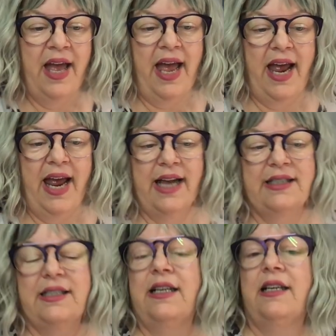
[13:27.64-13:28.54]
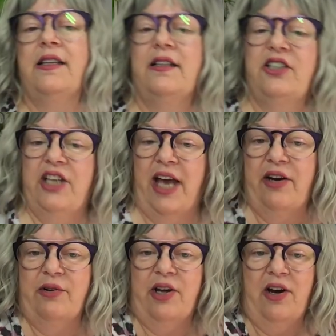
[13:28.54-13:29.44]
and
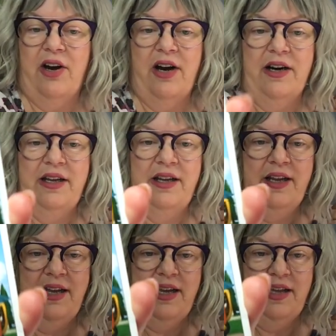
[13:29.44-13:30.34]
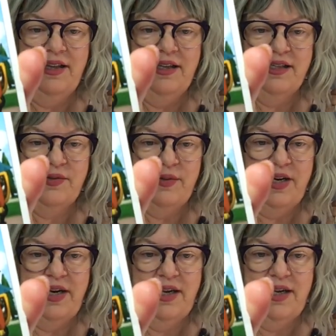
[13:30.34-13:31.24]
shadow card in this
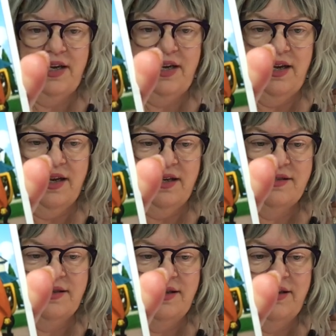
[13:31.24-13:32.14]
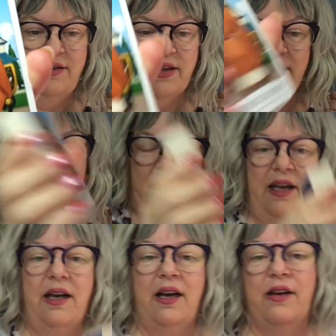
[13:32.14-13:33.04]
reading is the
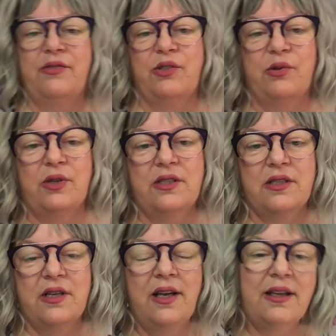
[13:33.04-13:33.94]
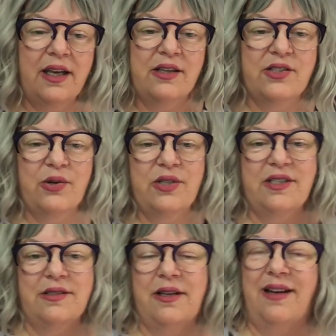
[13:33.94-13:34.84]
king of swords king of swords
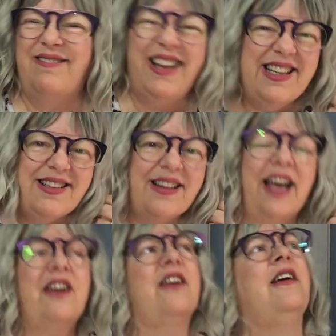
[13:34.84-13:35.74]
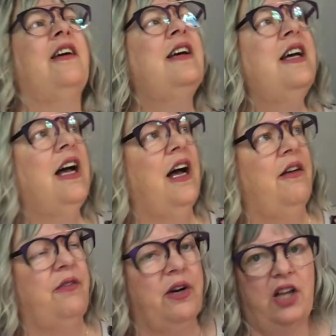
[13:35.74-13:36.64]
is intellect uh,
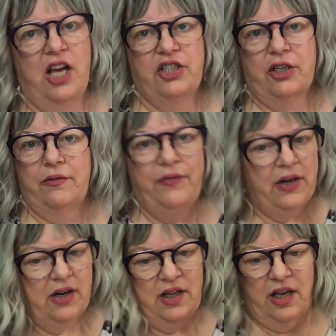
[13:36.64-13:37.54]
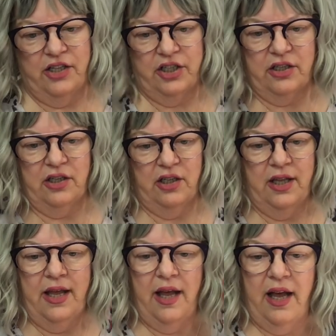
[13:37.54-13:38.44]
very logical very logical
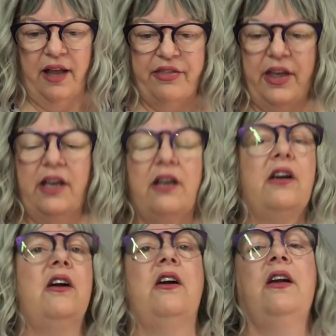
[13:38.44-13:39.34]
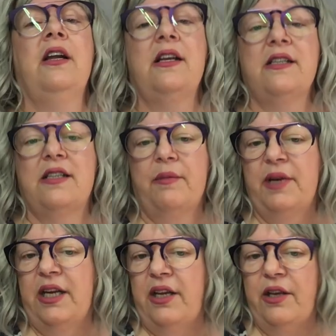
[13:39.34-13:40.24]
uh, thinker
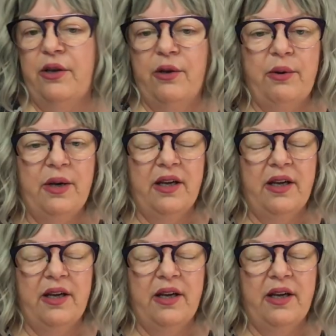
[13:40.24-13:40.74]
somebody who